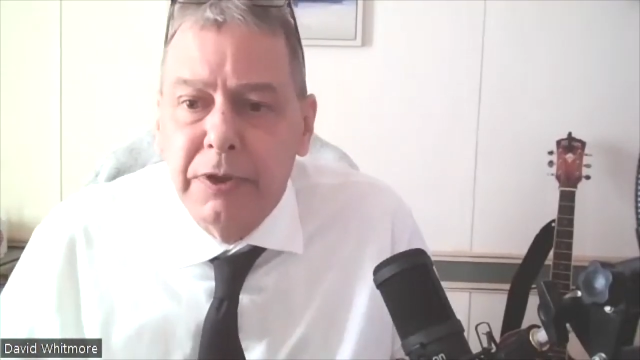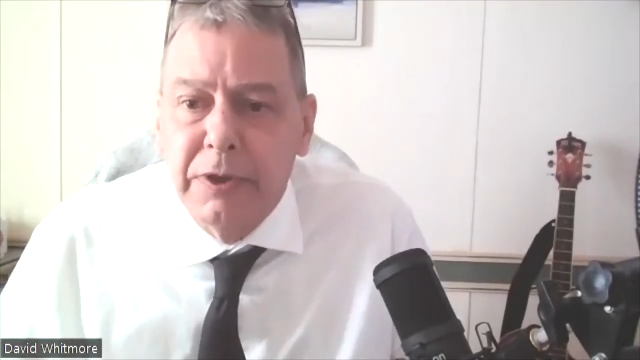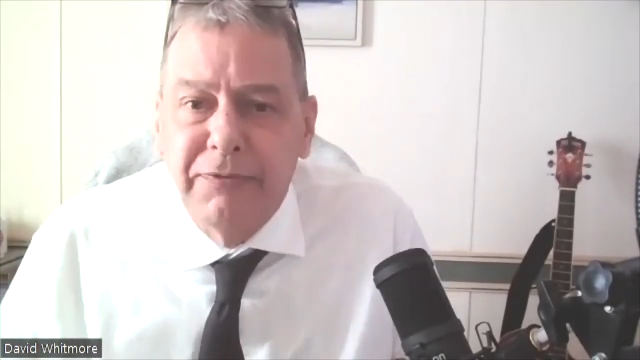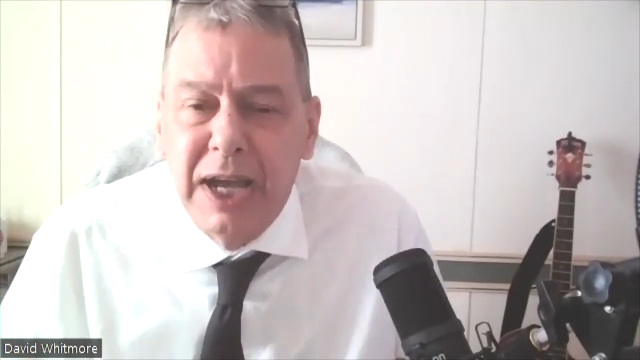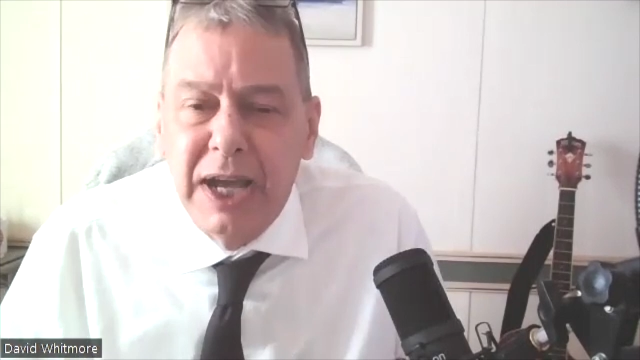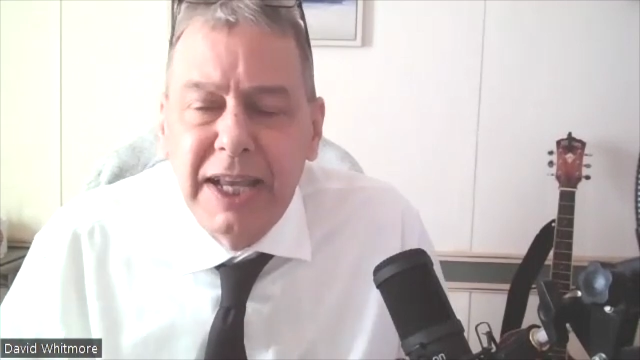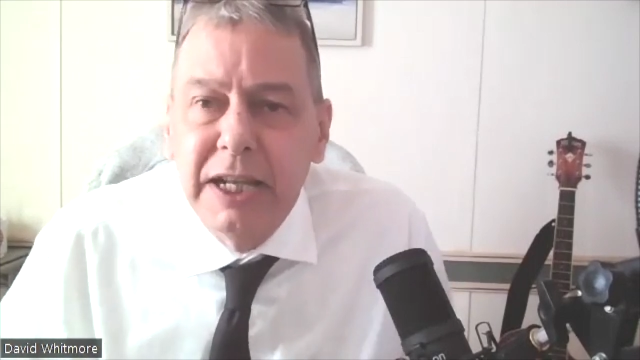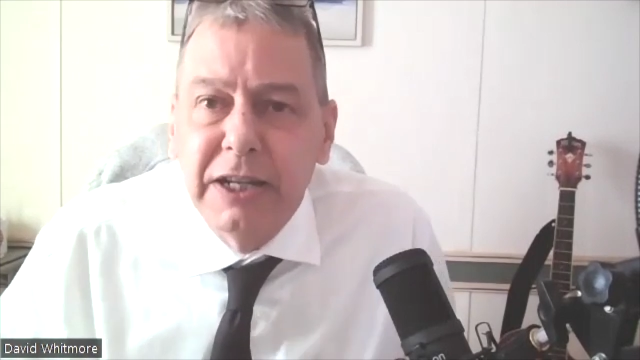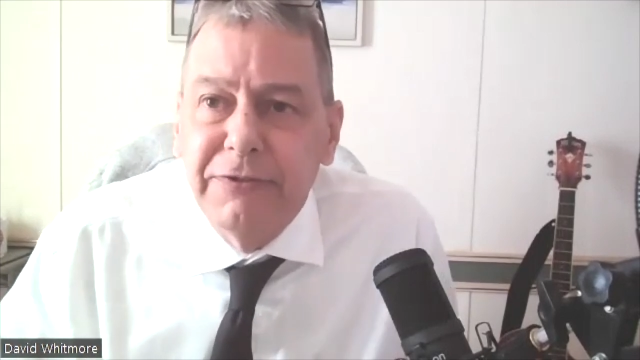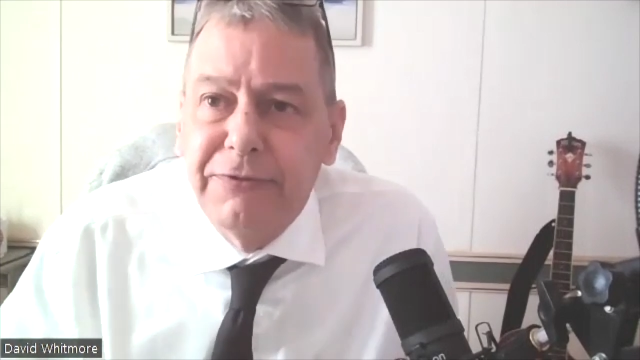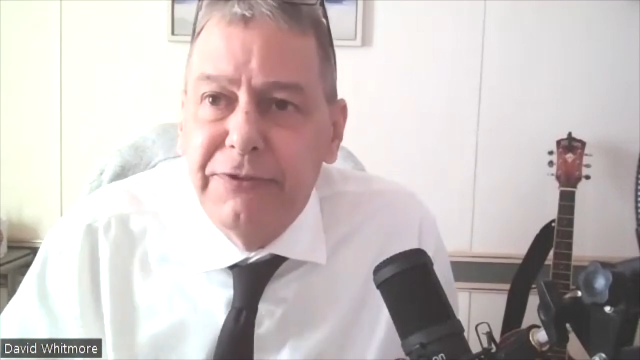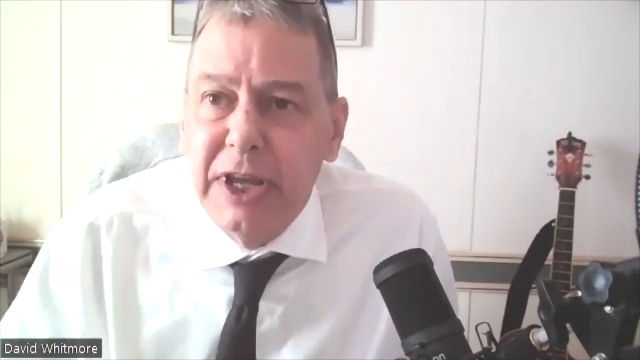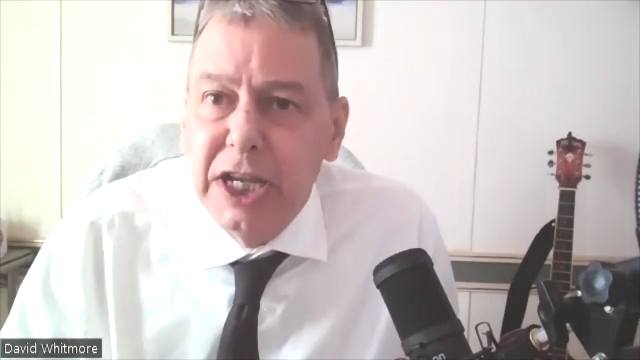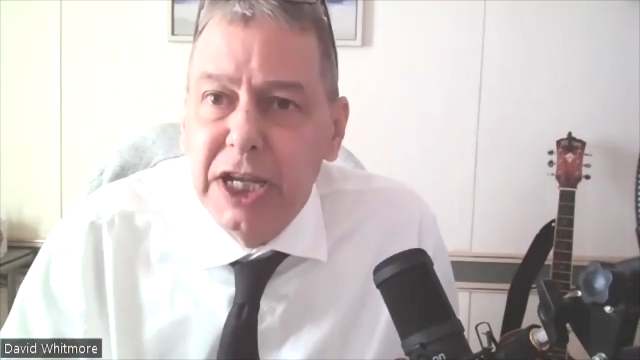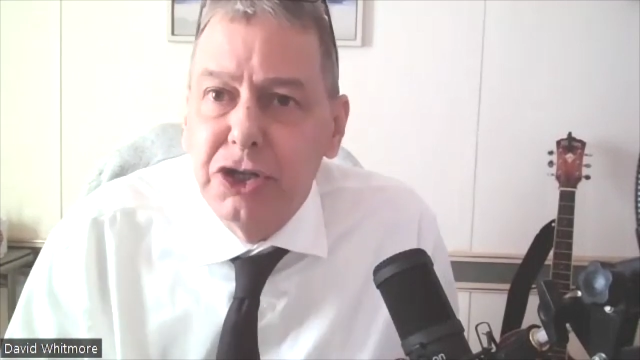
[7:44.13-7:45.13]
the Viking
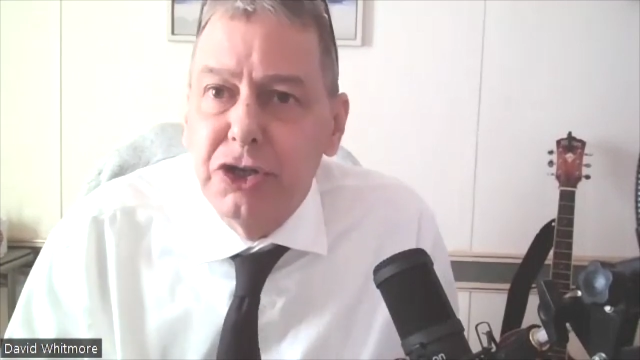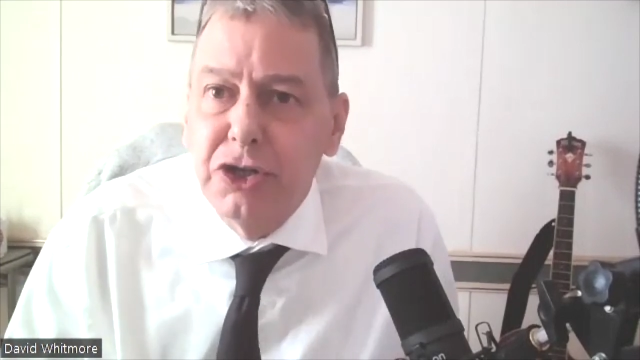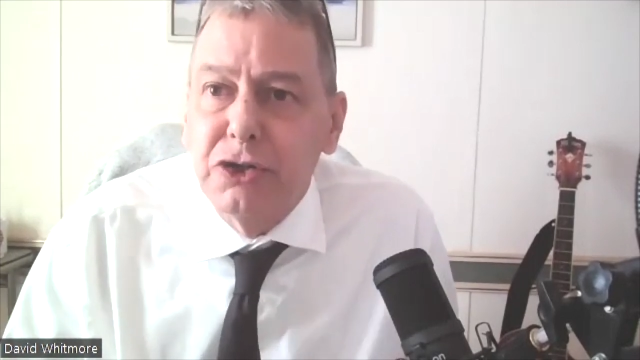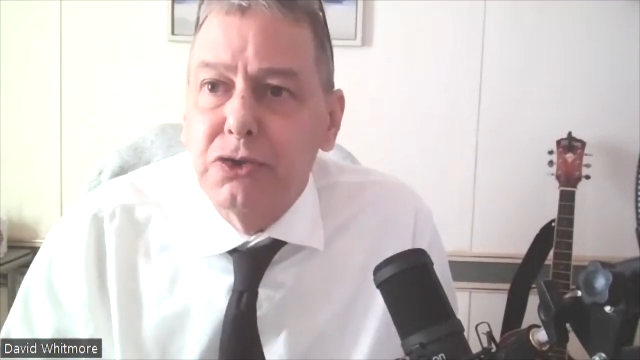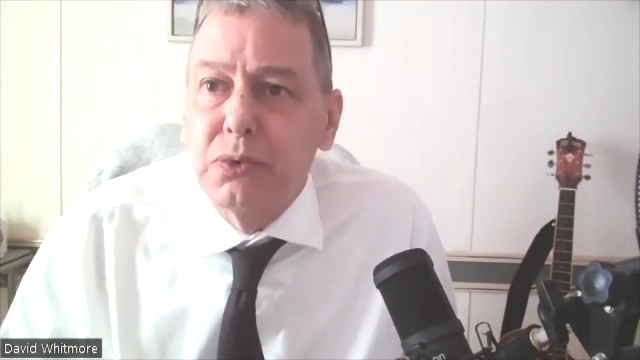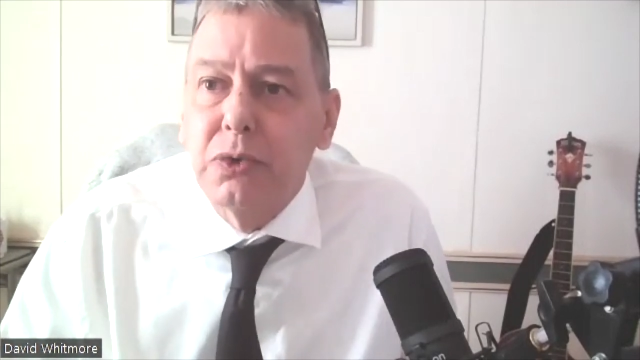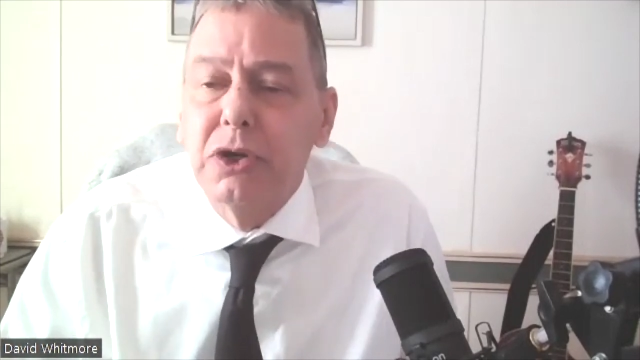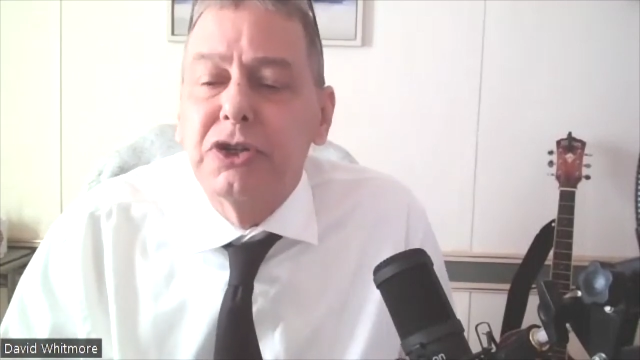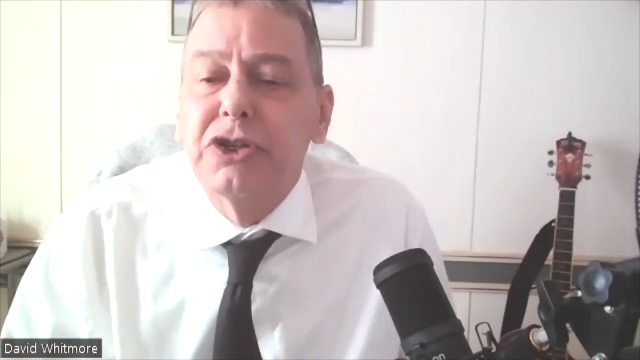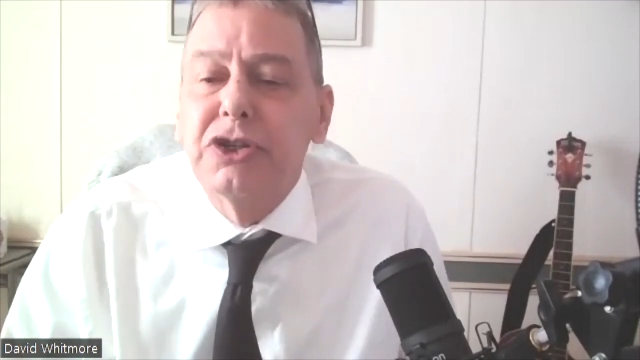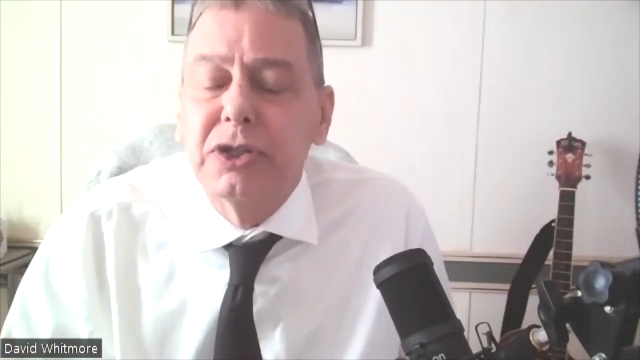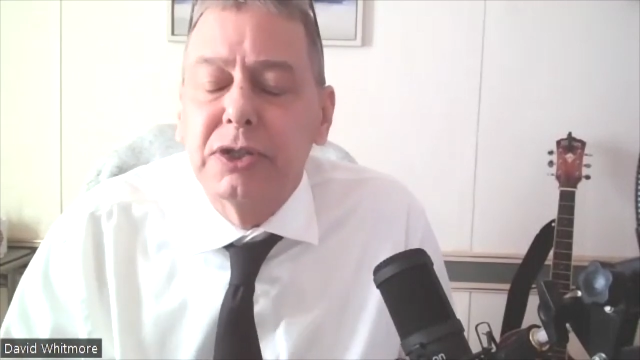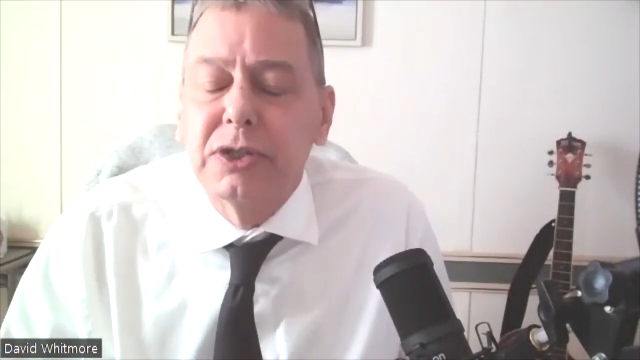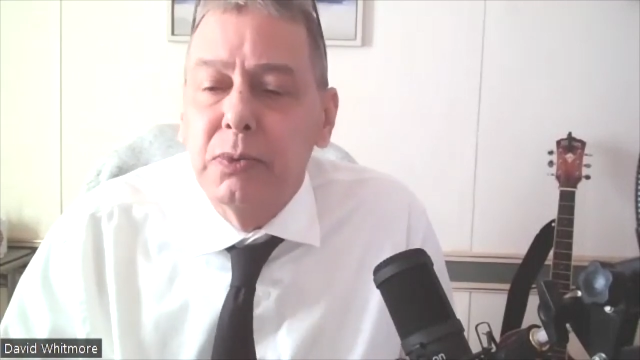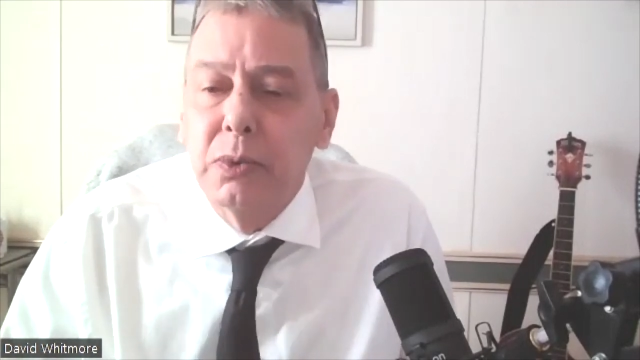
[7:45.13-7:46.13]
invasions were just